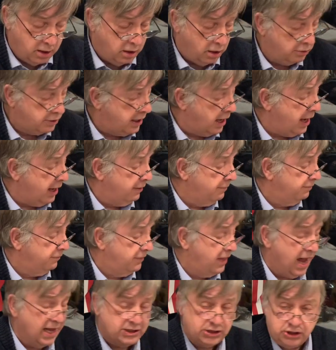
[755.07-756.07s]
Okay,
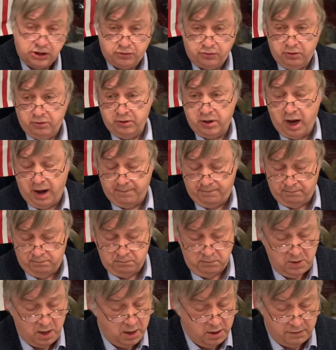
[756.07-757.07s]
that's screwed up.
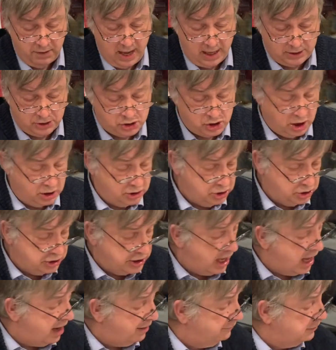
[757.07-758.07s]
That judge is
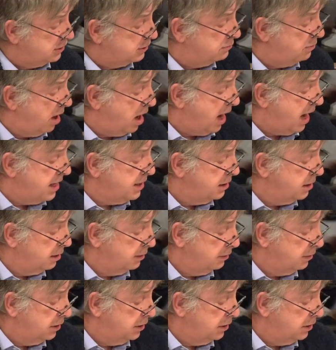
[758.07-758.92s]
out of his mind.